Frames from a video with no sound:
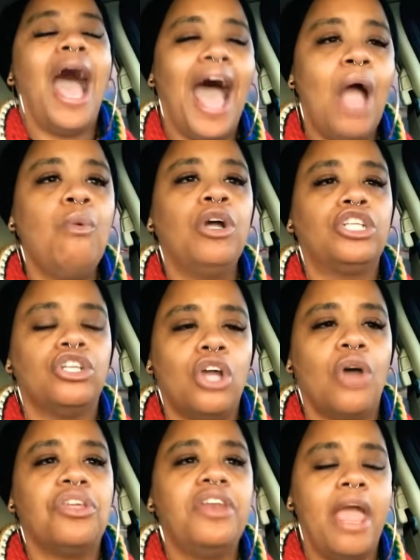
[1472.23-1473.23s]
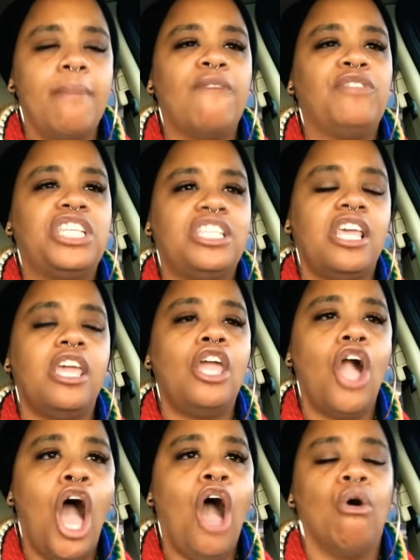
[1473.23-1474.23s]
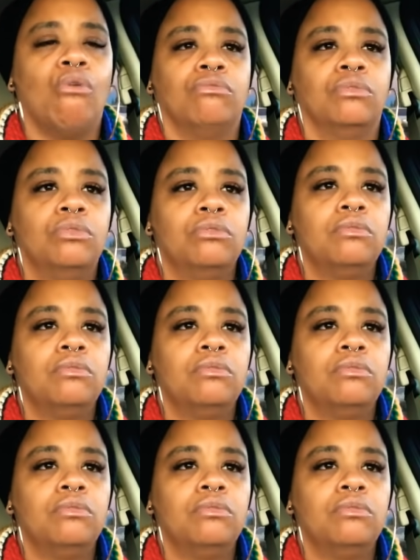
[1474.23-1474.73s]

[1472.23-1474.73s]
I want to know the name of the CEO.